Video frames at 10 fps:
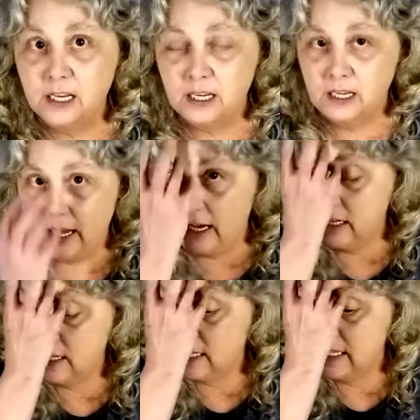and
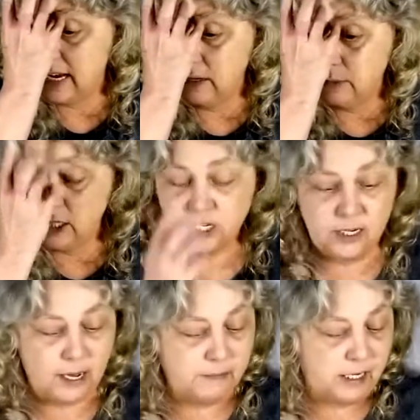sandwich it. I
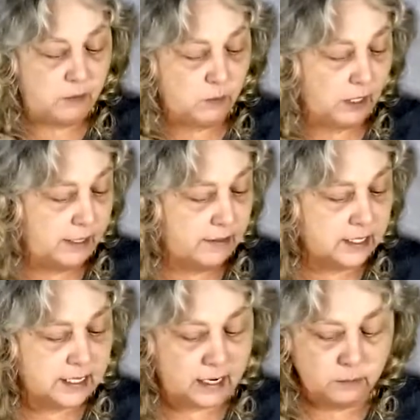mean, really the
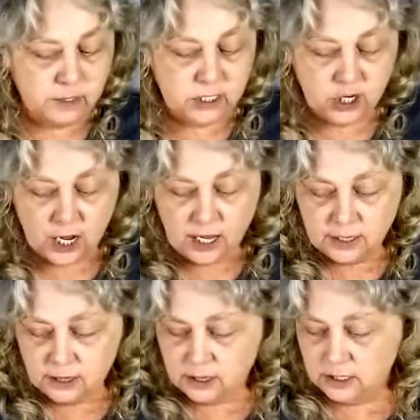sandwich,
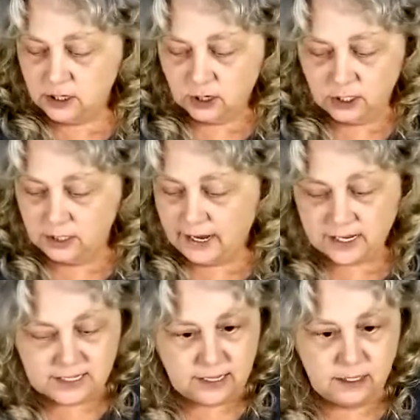you're, like I said,
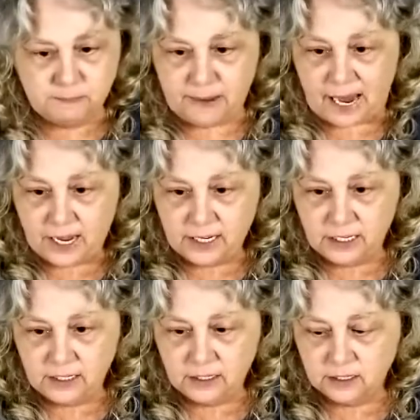the
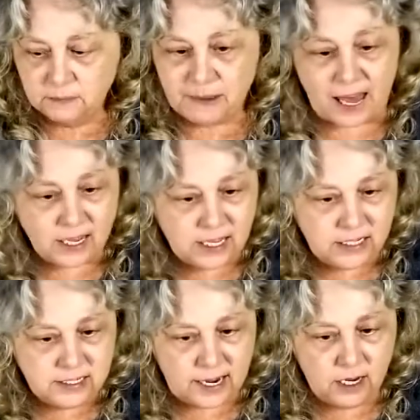backing
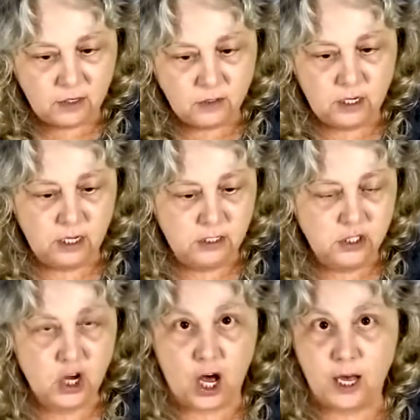down,
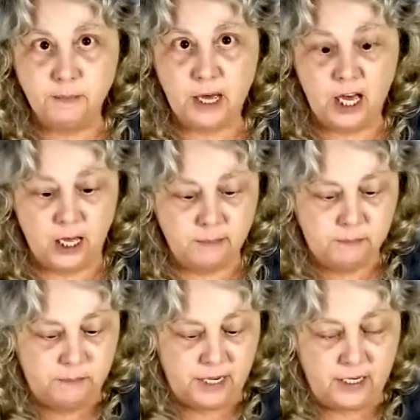top up,
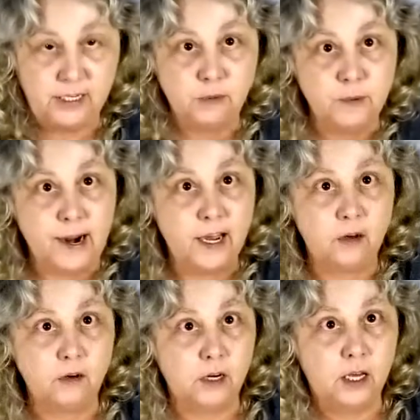pin it around,
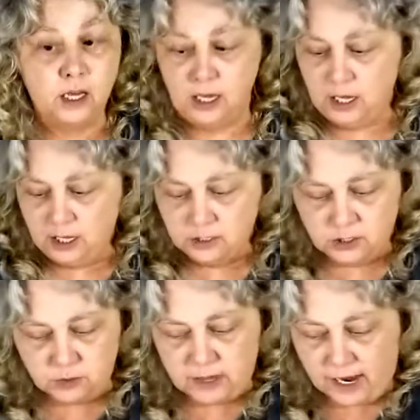do
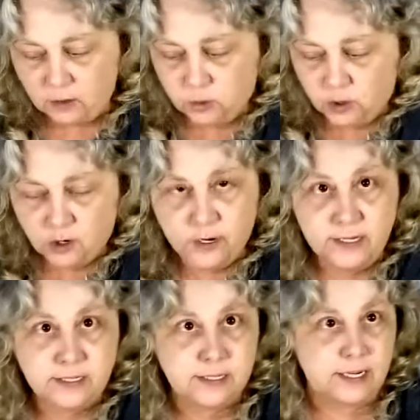that 1/4 inch
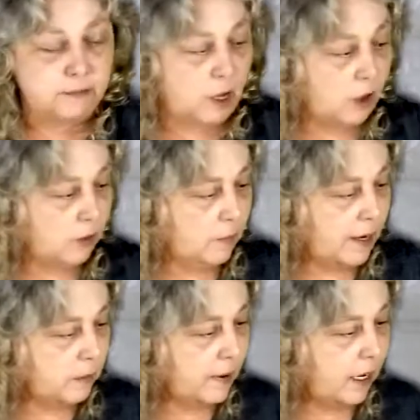seam all the way
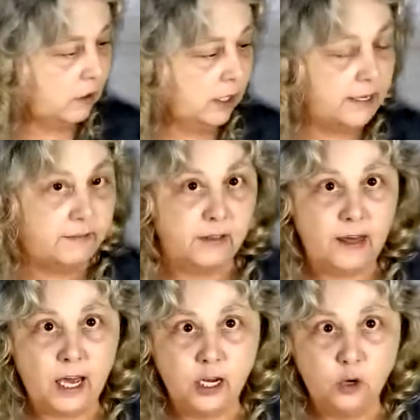around, leaving that
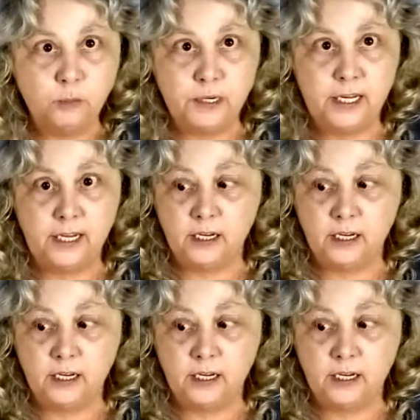opening,